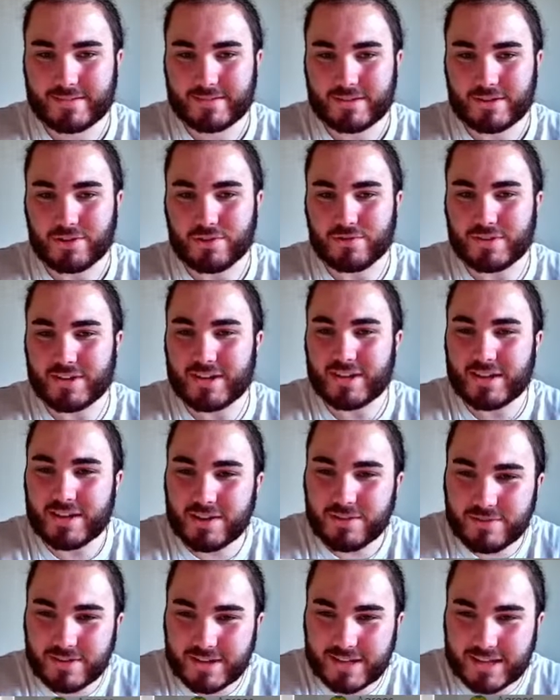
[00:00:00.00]
Who did he
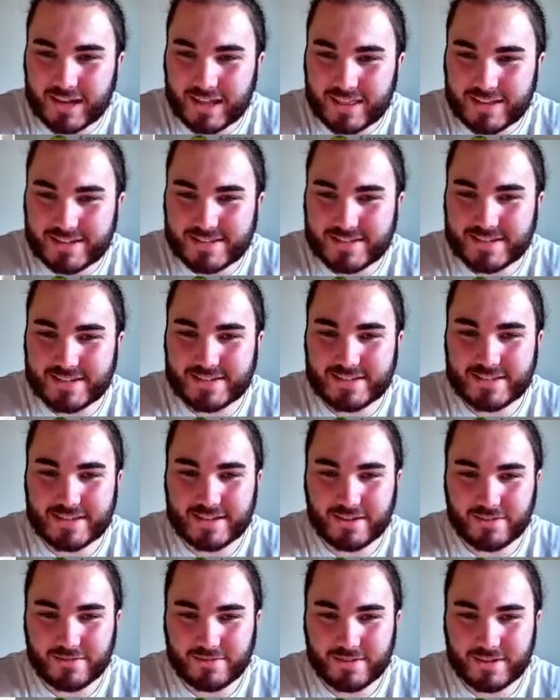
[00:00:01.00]
get the assist to
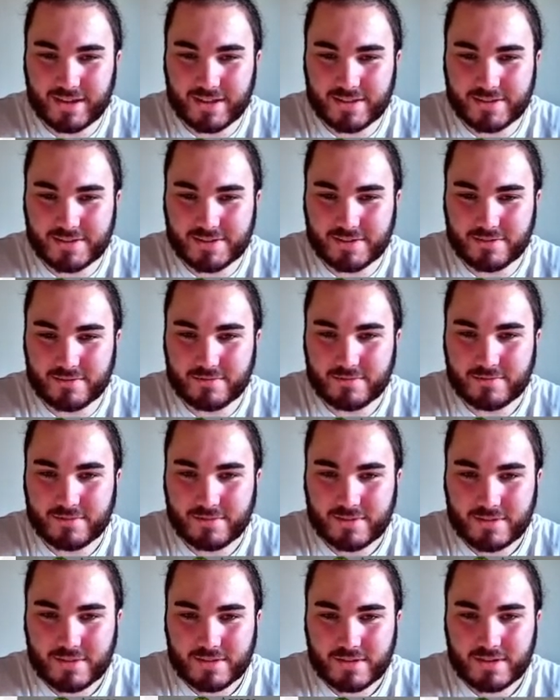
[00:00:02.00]
go against though?
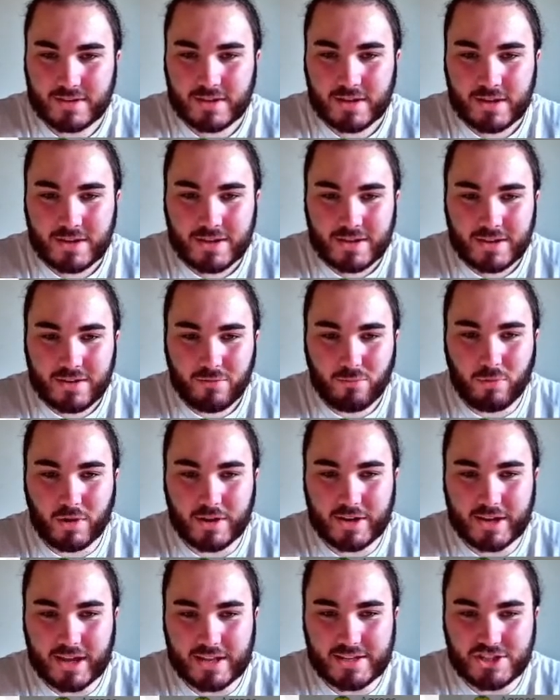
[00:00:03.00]
One
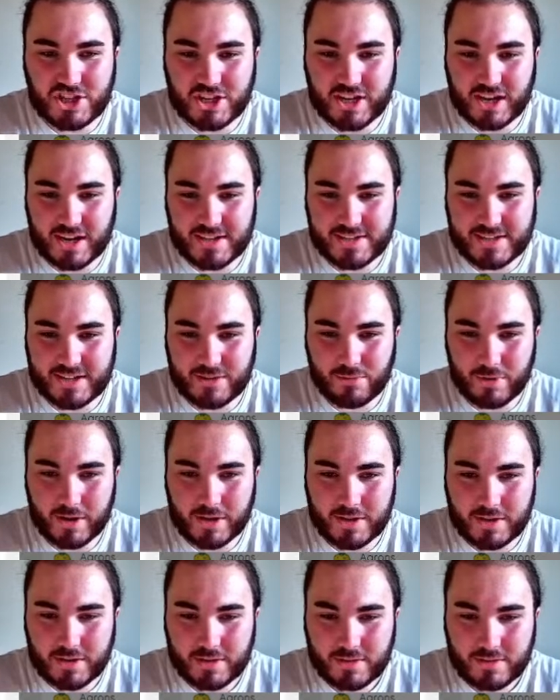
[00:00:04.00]
against United
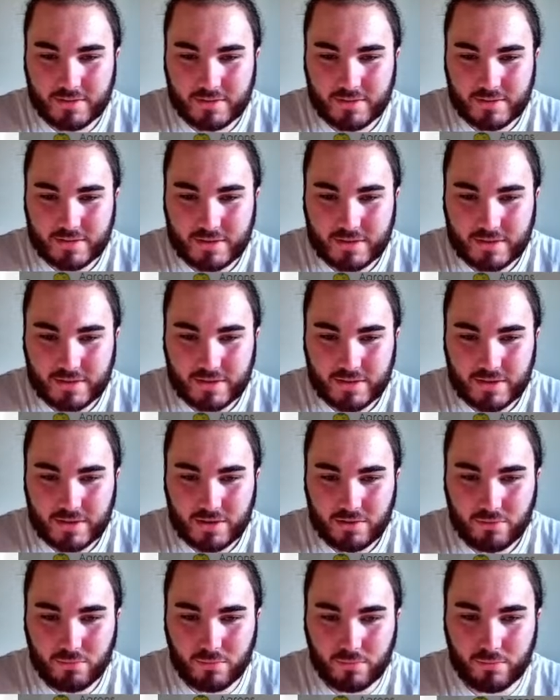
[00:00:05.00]
away.
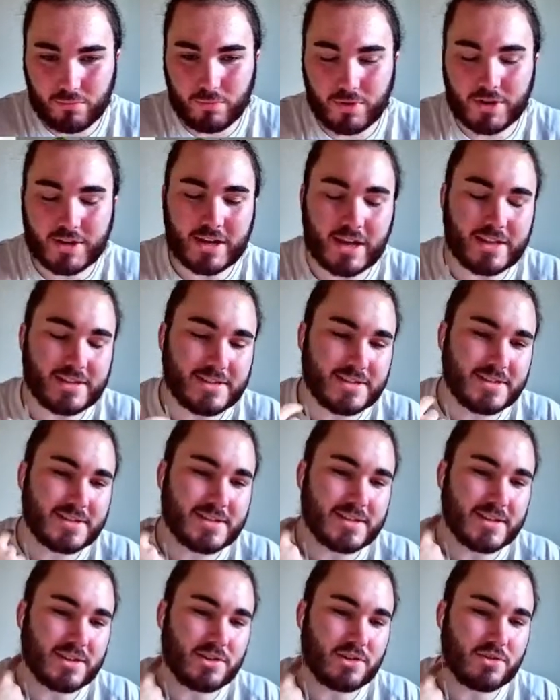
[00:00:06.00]
One
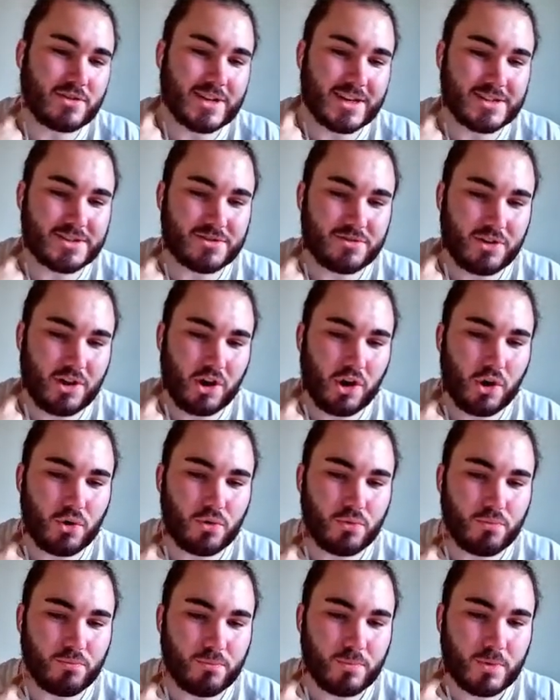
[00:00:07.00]
against Newcastle at
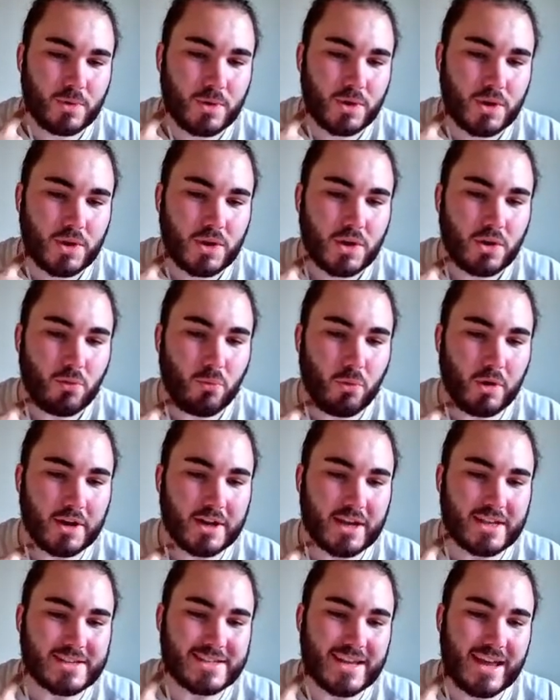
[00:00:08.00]
home. One
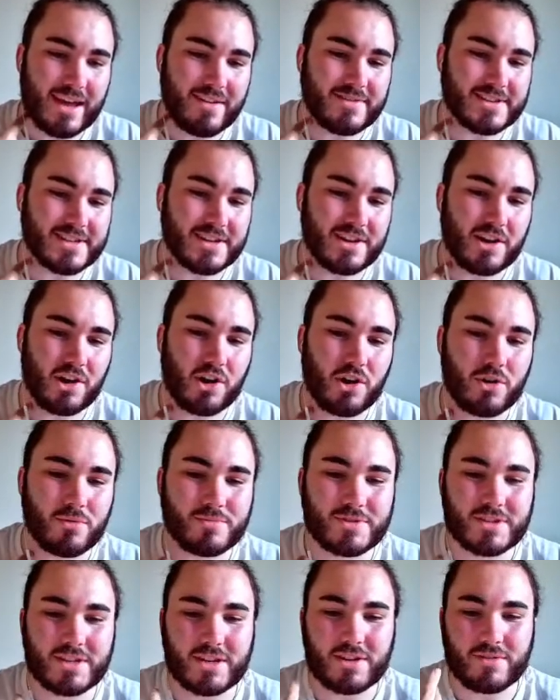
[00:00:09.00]
against Everton at home.
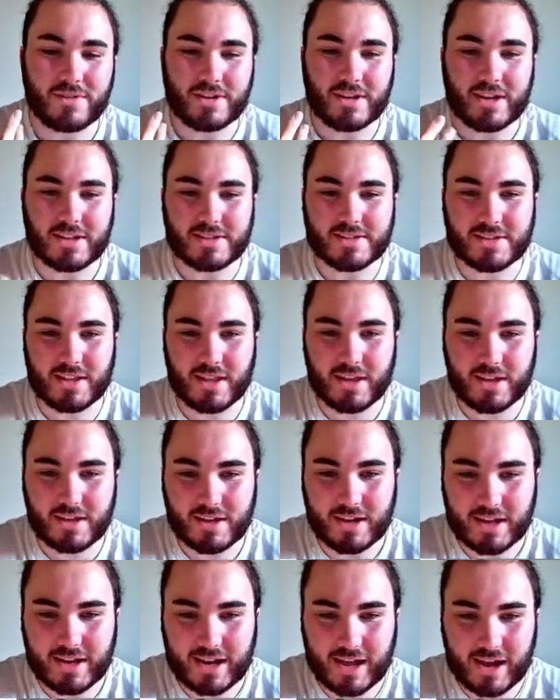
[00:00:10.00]
So he only gets like
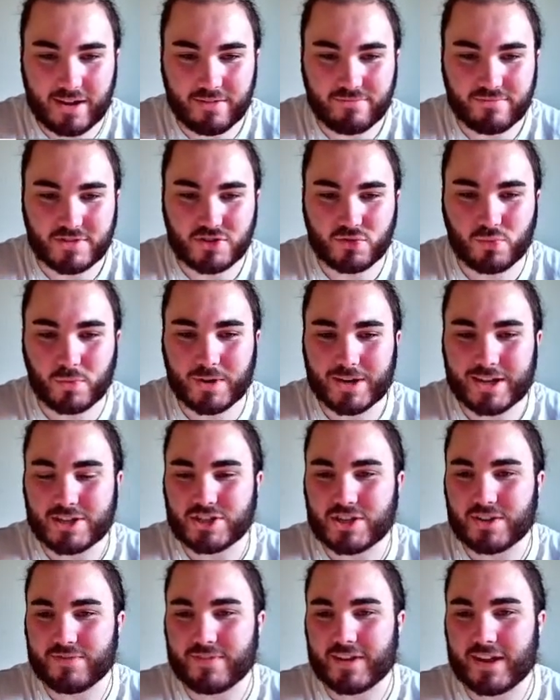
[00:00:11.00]
an average. One against
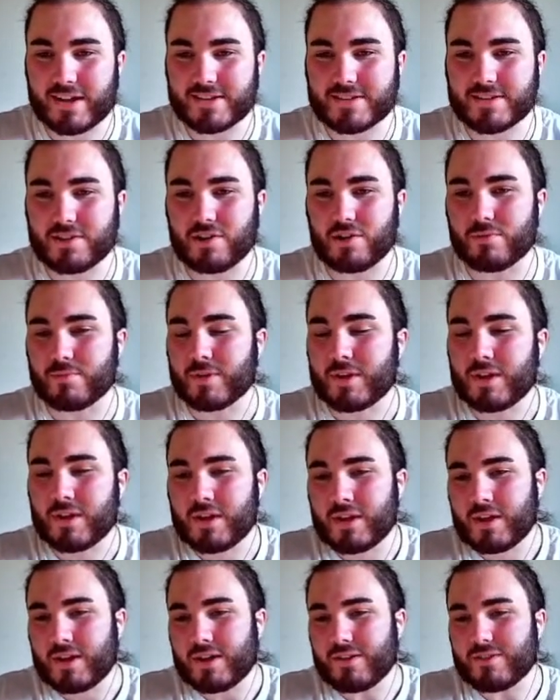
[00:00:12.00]
Sheffield United at home.
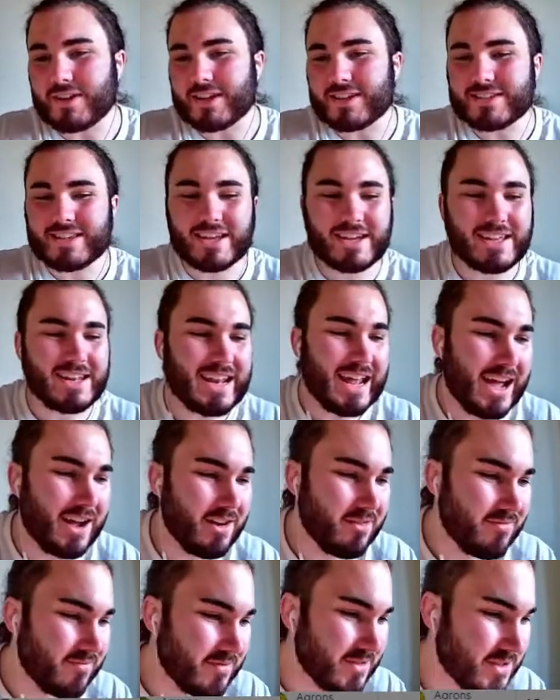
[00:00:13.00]
Only gets like an
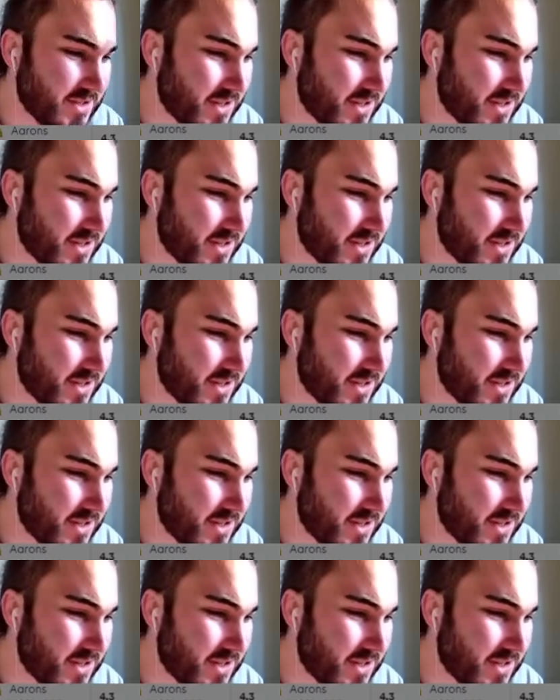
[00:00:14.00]
average